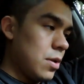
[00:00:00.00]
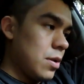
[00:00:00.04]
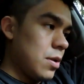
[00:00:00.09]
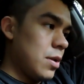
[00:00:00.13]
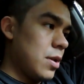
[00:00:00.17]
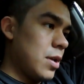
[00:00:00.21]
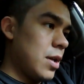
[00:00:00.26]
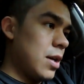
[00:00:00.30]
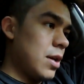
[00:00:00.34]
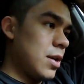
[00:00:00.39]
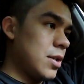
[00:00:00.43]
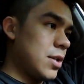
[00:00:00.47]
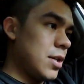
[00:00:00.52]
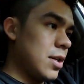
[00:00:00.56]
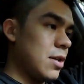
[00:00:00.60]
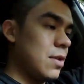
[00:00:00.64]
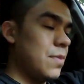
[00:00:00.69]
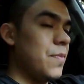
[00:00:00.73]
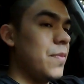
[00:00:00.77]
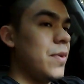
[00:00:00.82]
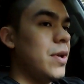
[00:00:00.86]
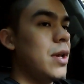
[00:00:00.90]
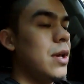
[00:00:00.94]
that
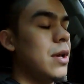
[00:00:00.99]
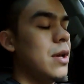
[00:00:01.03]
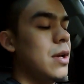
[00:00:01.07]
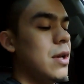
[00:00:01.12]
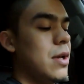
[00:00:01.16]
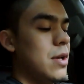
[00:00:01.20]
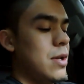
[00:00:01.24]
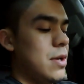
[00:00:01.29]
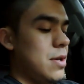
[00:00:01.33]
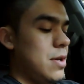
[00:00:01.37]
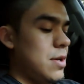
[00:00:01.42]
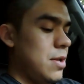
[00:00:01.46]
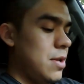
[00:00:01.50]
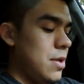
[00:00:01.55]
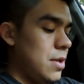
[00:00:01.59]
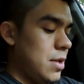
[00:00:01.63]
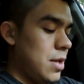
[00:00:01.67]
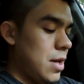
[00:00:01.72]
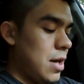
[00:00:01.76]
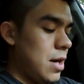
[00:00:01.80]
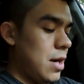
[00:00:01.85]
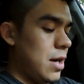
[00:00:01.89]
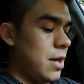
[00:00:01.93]
attended me
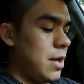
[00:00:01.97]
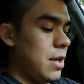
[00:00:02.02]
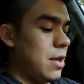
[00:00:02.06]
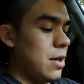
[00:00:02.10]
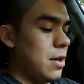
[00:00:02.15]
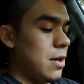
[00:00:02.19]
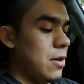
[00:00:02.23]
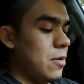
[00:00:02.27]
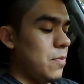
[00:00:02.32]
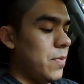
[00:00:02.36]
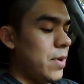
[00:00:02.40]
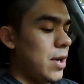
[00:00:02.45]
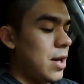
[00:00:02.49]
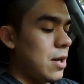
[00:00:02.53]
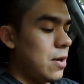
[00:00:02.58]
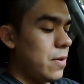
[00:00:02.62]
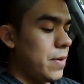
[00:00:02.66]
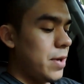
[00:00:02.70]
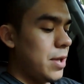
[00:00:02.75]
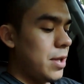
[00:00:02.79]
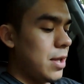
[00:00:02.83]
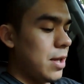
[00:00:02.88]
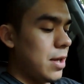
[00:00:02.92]
that I needed a new
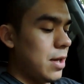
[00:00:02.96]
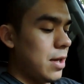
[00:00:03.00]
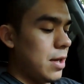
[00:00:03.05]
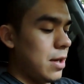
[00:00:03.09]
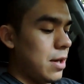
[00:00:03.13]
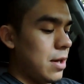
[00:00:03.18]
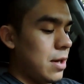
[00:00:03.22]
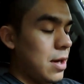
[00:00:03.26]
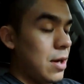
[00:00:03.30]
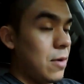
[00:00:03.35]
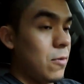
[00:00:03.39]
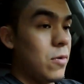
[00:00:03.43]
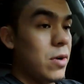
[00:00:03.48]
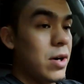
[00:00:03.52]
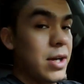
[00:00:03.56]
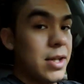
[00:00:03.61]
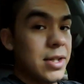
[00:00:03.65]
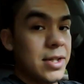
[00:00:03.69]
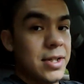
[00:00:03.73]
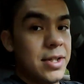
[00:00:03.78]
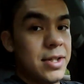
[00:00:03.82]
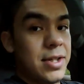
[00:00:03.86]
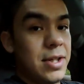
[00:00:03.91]
battery, that I
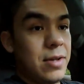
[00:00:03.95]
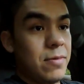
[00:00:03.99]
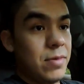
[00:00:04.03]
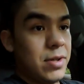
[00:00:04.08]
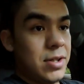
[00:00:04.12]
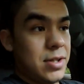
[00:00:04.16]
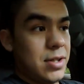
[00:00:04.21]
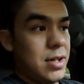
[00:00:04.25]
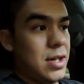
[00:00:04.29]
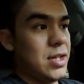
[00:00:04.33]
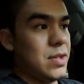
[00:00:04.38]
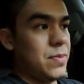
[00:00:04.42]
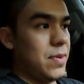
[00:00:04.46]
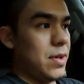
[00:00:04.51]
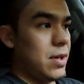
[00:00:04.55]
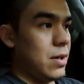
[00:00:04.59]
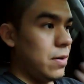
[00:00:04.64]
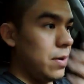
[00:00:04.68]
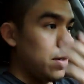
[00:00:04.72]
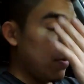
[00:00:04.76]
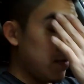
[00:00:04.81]
wanted to see what size battery it